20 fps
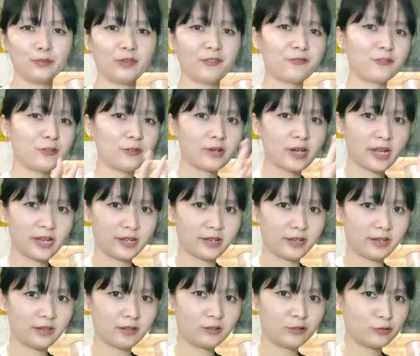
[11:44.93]
I
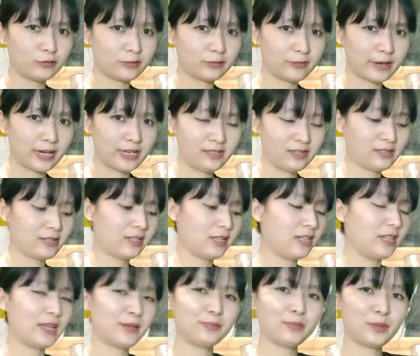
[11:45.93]
cook the rice, let me
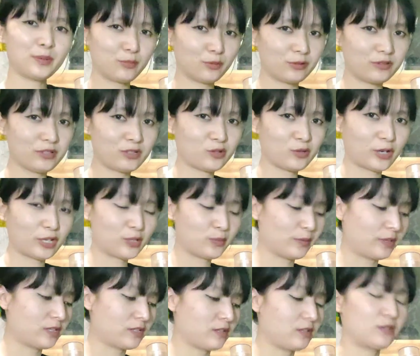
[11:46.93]
put the squash because it's
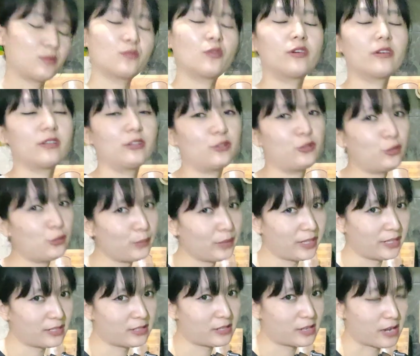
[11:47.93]
more than 2 minutes
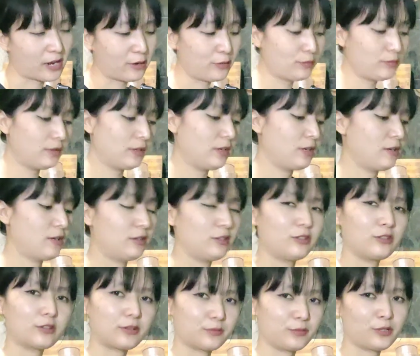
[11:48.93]
now. So I'm
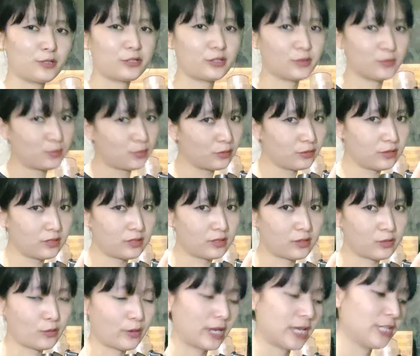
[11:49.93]
just gonna put this
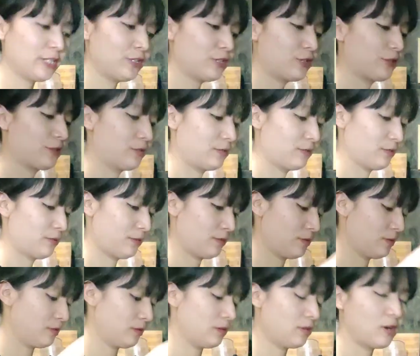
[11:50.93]
squash
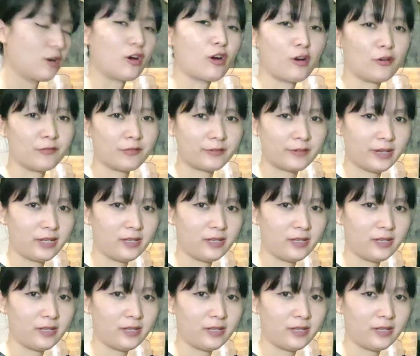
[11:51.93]
over it.